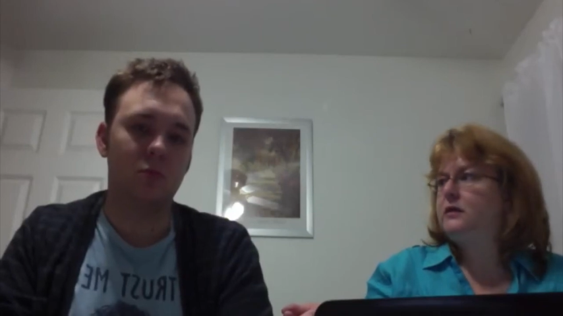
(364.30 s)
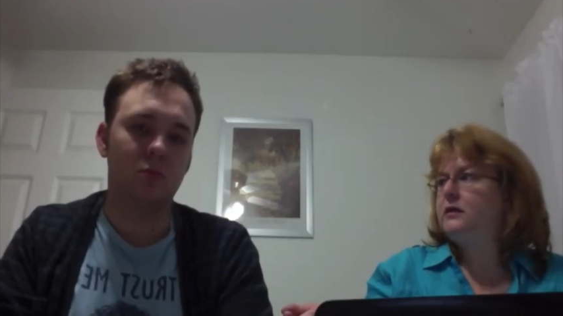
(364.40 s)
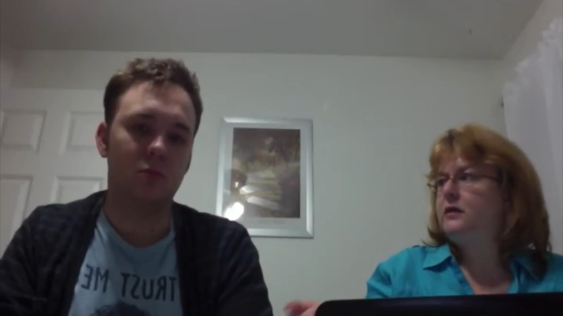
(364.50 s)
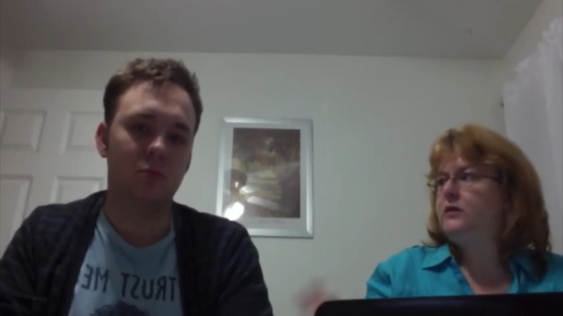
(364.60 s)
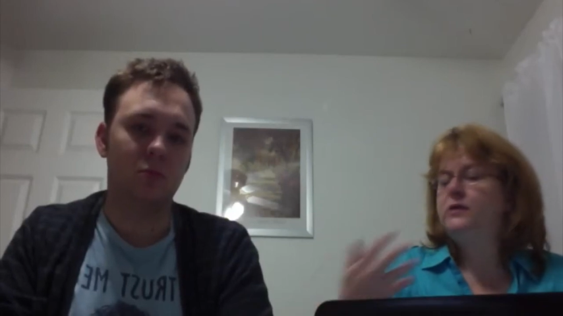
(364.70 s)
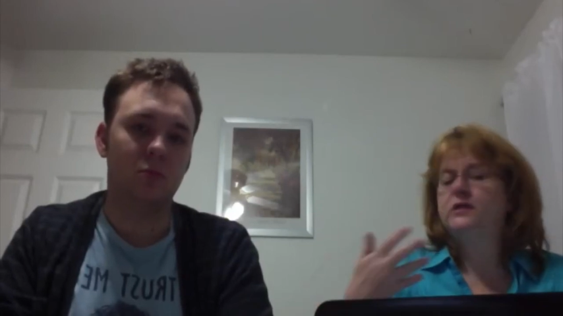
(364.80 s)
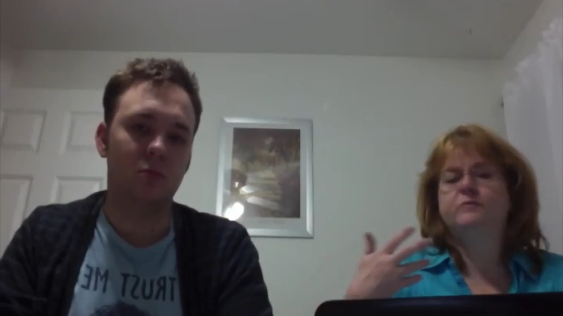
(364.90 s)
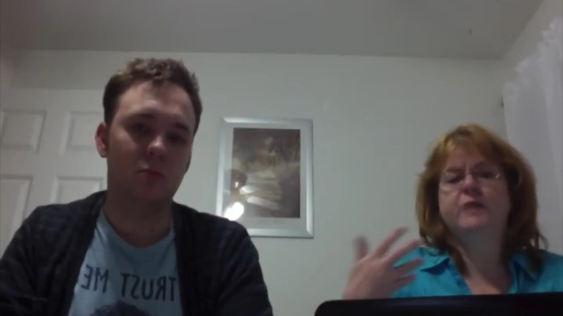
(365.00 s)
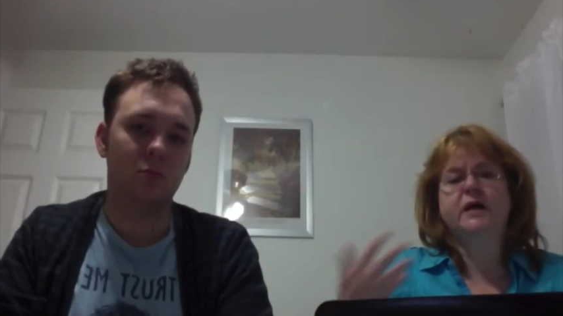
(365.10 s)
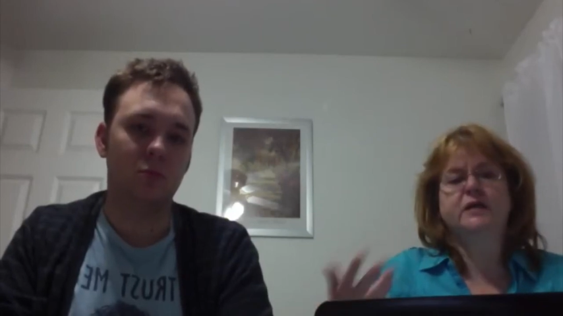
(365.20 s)
Speaker 1: you
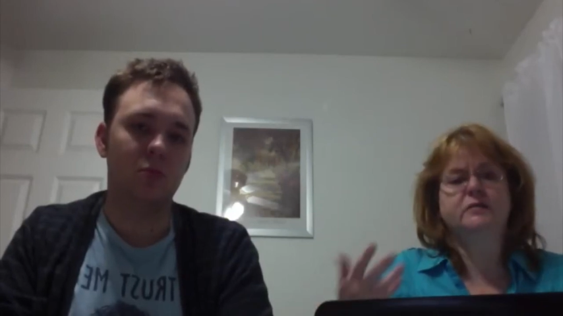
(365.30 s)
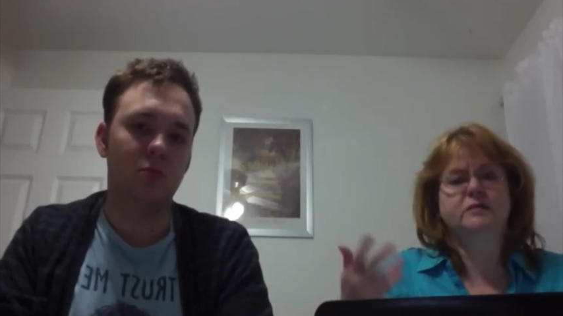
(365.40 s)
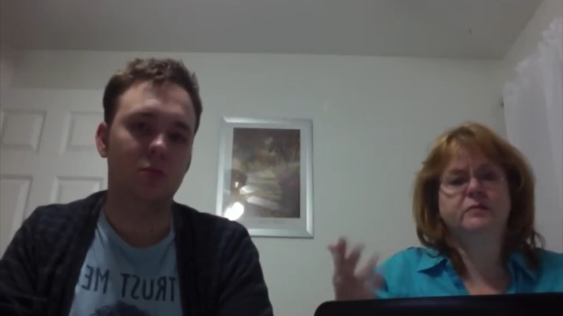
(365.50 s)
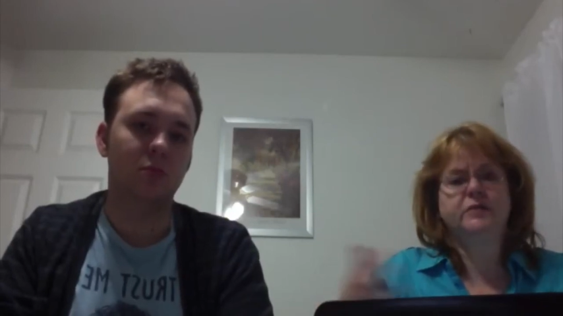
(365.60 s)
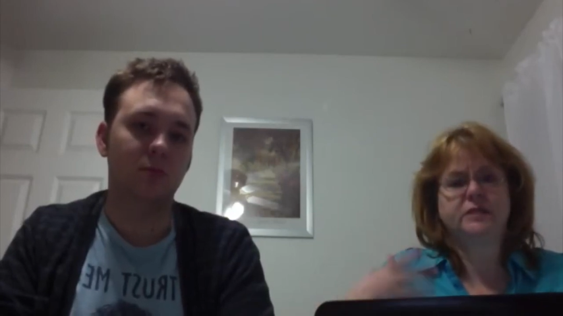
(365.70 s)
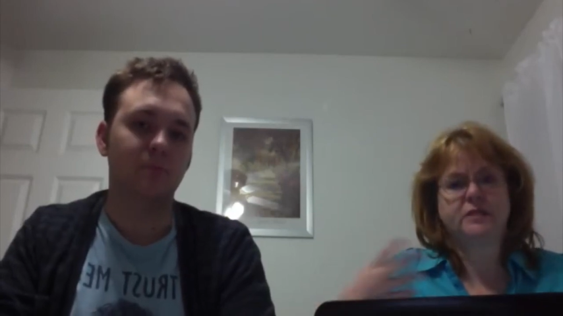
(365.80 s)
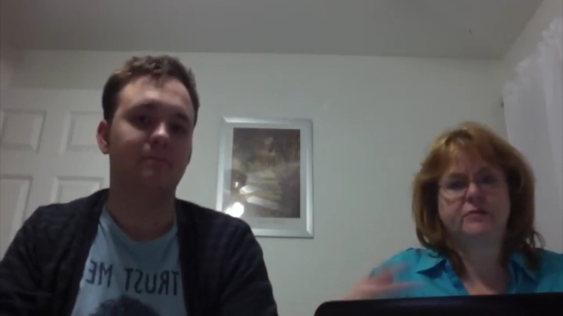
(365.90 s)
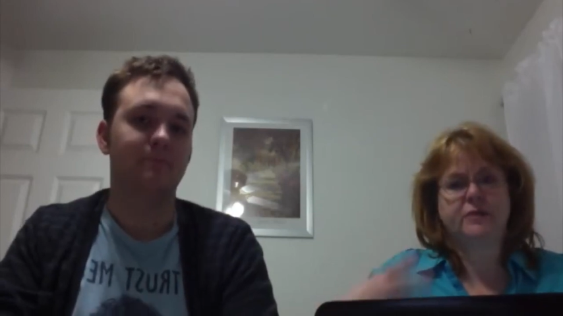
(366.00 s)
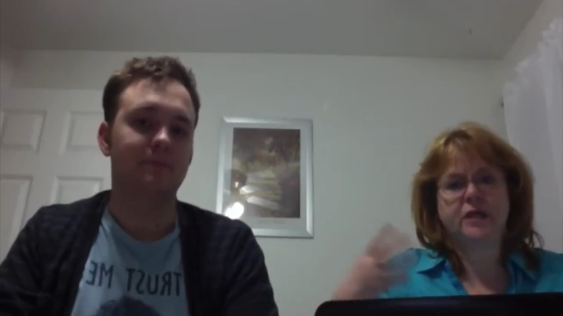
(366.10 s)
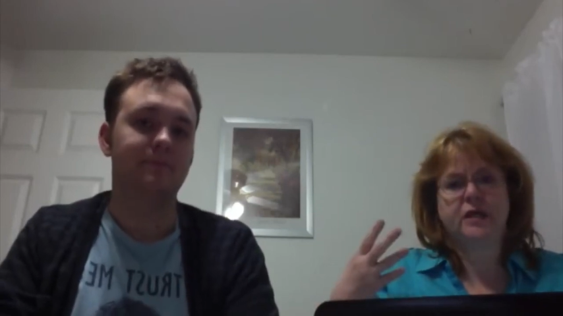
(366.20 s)
expect him to be
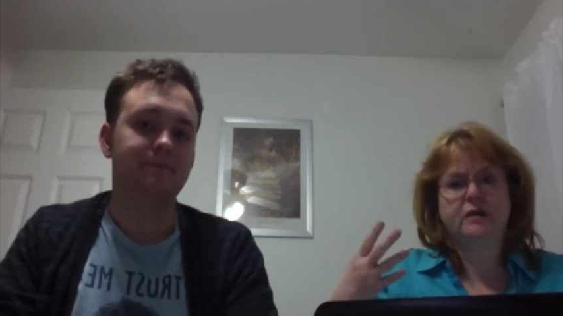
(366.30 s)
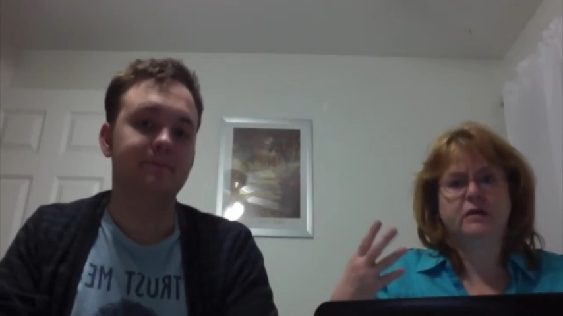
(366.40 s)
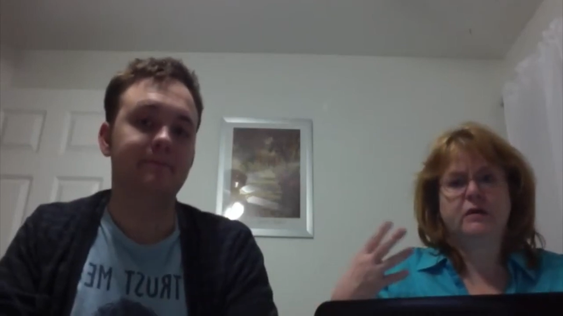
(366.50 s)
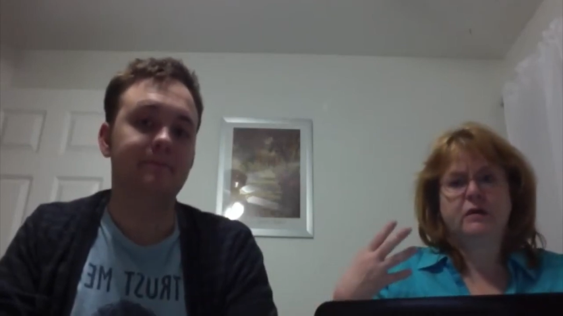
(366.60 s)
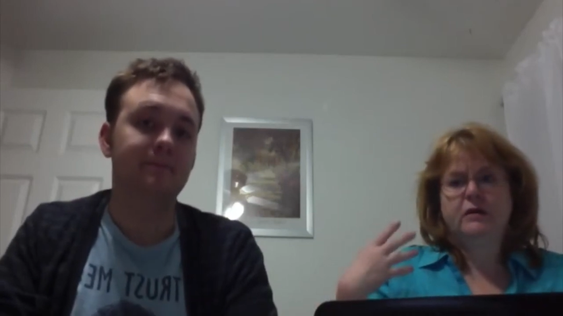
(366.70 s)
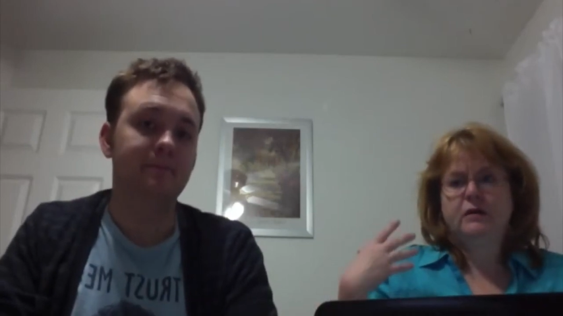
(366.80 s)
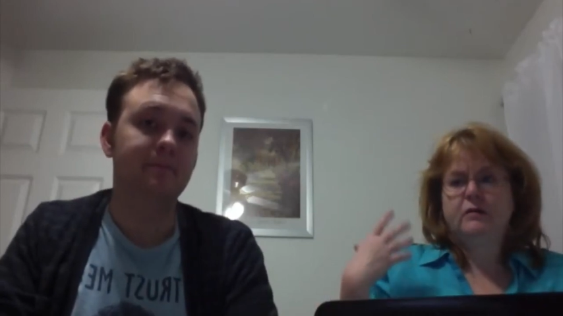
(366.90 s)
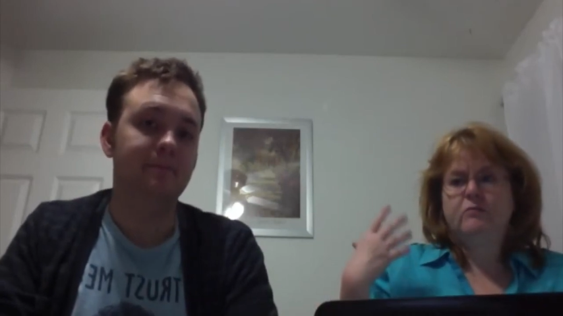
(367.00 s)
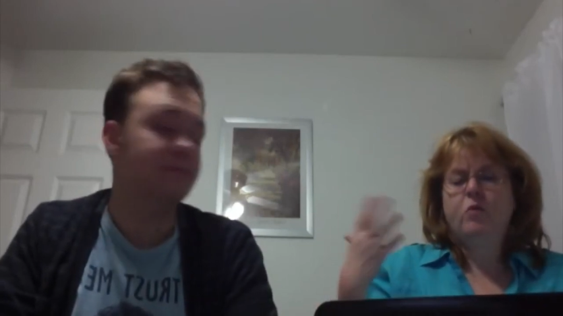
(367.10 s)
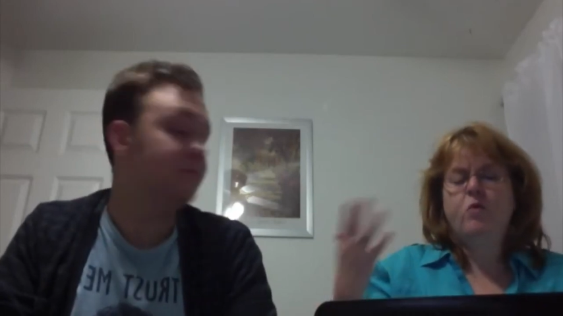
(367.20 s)
something
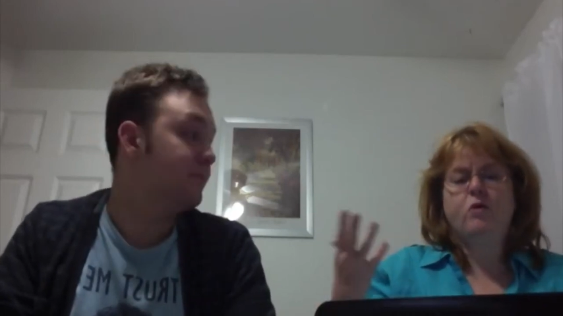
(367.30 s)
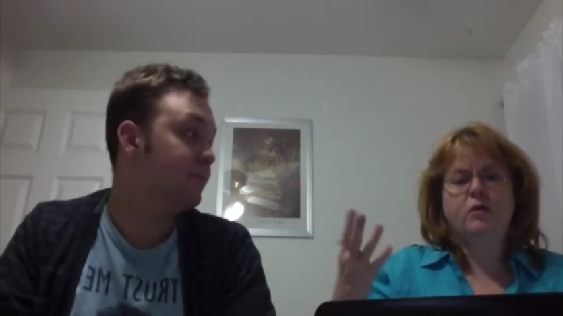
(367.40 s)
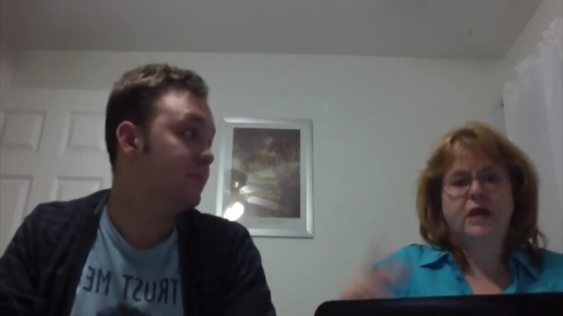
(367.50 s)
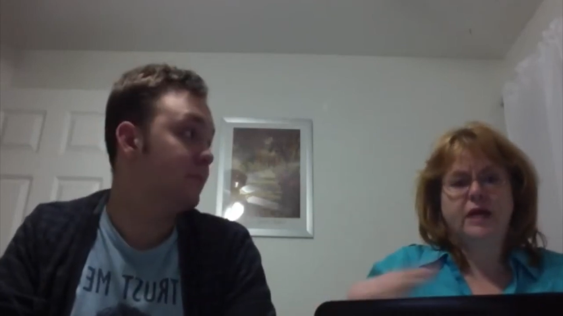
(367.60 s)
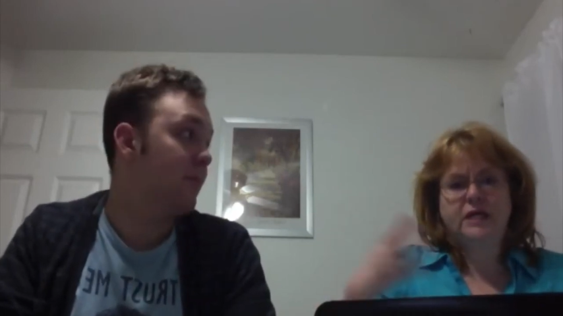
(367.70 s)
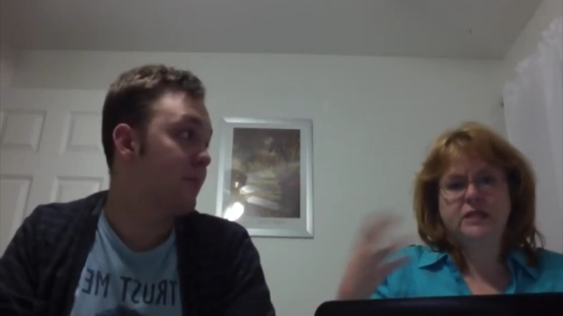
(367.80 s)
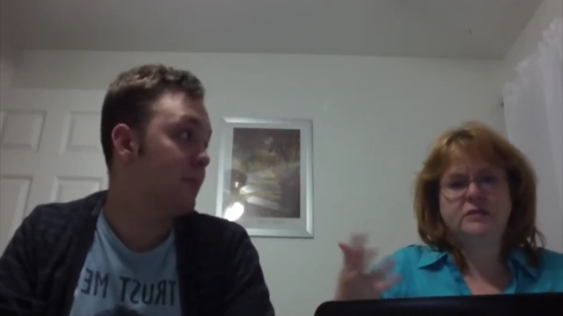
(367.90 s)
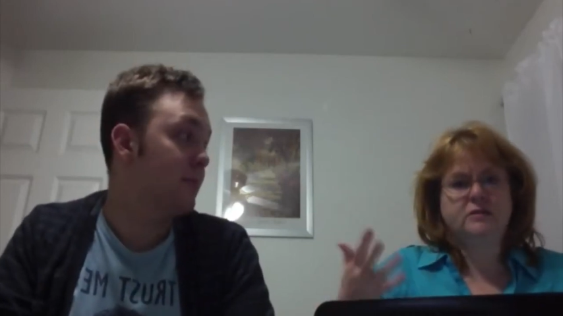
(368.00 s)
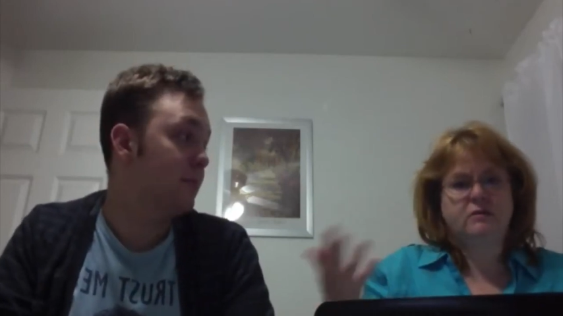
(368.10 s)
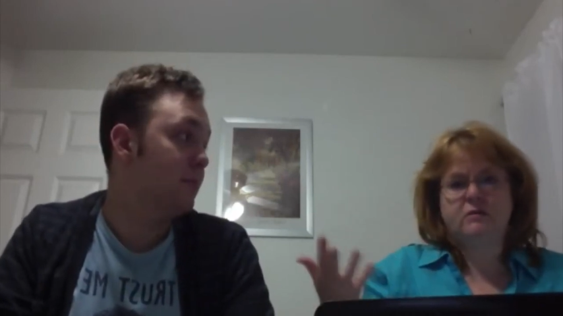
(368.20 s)
more, like
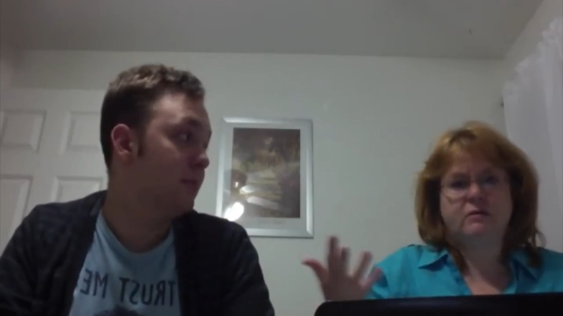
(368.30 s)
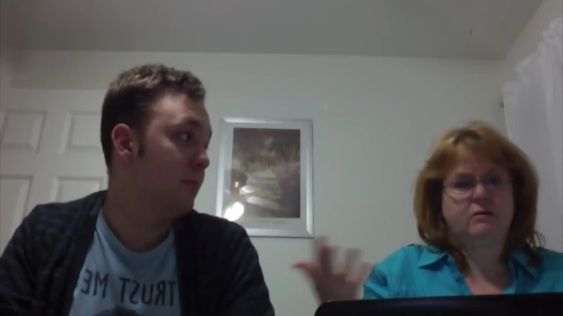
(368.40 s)
he's, uh,